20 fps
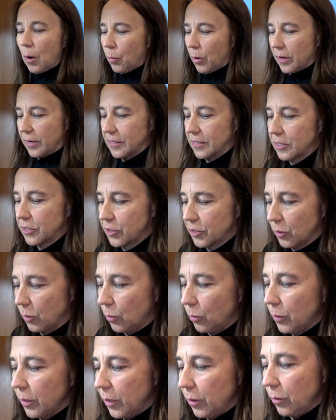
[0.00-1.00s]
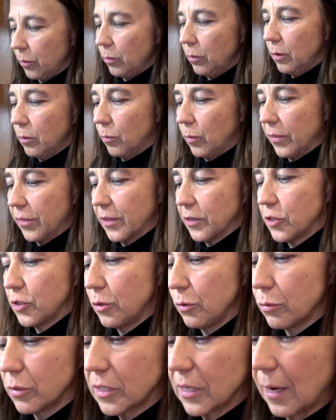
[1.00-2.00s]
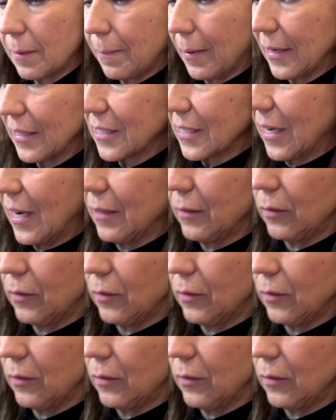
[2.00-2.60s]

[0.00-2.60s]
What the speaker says: want to show you what the two side by side